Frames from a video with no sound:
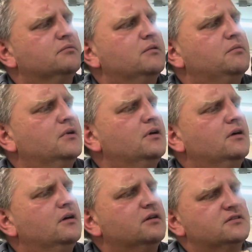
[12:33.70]
blah, blah,
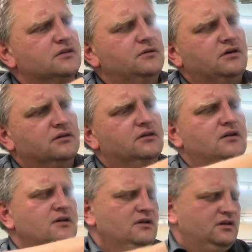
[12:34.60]
blah, and so on.
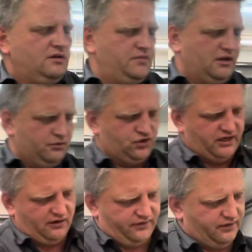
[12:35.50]
Let me double
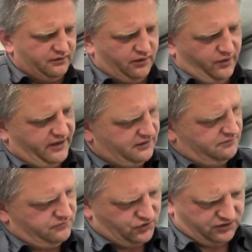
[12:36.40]
check over here really quick,
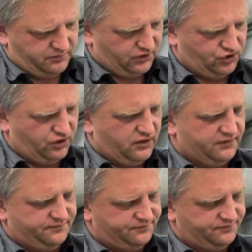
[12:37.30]
just to make sure.